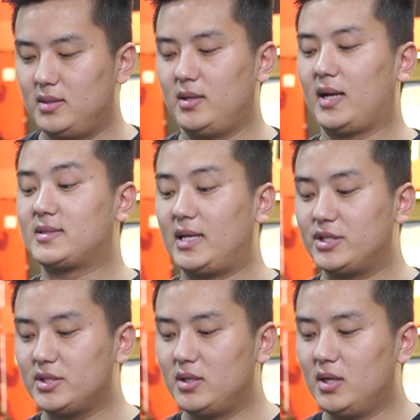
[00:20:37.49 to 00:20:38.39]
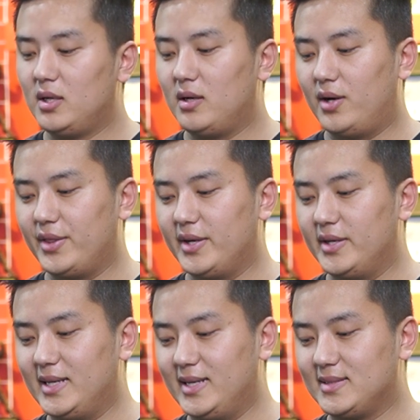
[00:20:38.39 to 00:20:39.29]
extension, on the
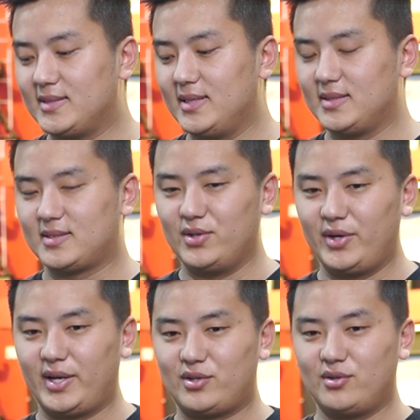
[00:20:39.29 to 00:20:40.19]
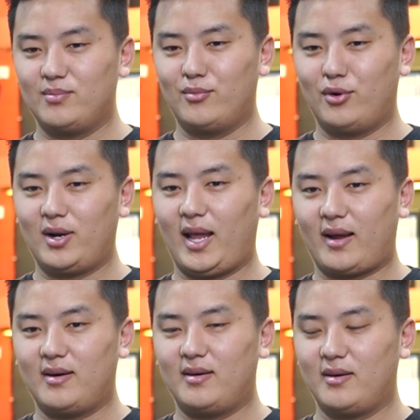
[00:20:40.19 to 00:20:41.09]
knees is going into a more
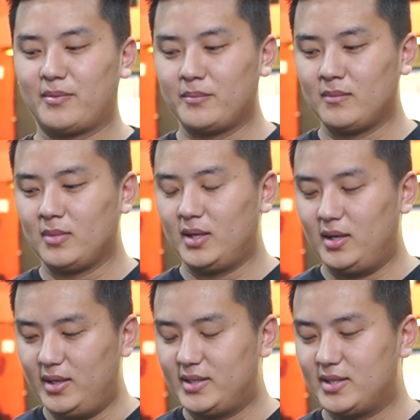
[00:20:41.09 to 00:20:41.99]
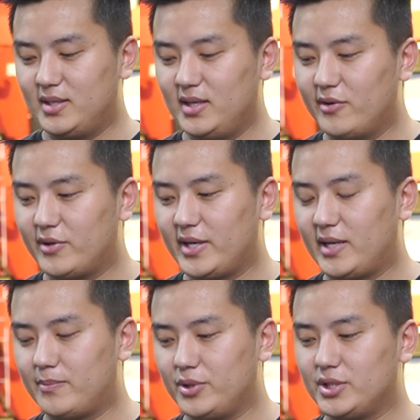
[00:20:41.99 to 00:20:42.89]
like a internally
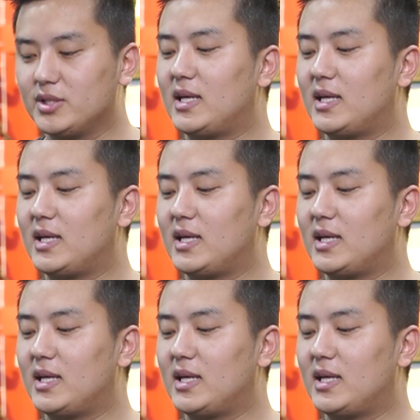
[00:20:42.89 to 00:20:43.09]
rotated position.